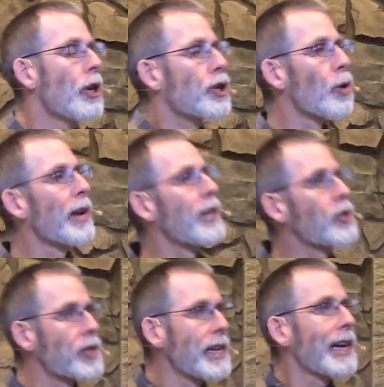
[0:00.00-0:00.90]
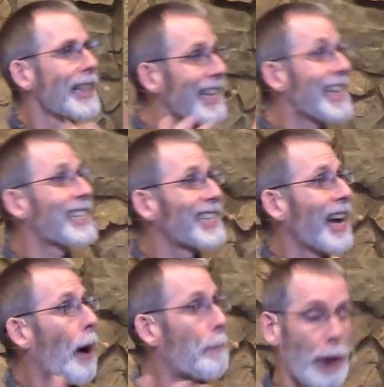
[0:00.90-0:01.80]
So we can see at least
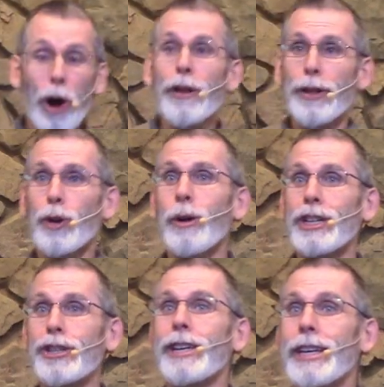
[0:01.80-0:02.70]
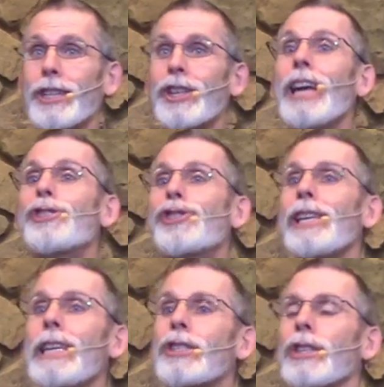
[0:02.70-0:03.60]
a part of the question is hey,
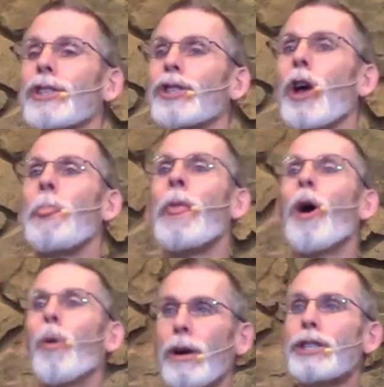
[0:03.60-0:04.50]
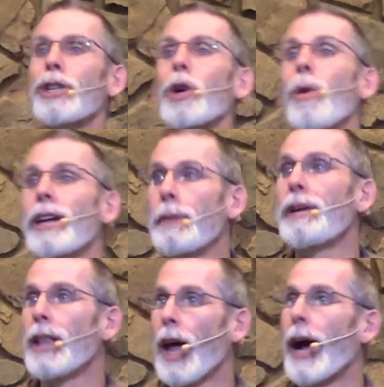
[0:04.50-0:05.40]
Jesus, what's it going to
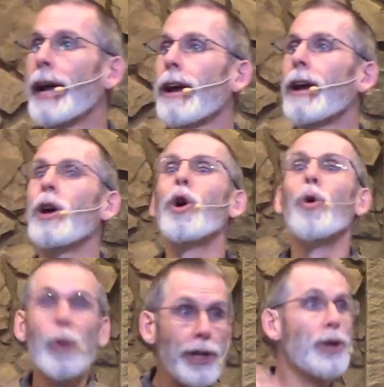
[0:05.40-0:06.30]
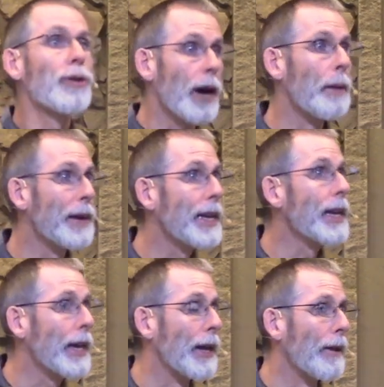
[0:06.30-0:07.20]
be like when you come
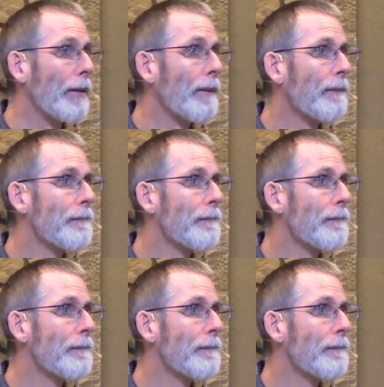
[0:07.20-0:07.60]
again?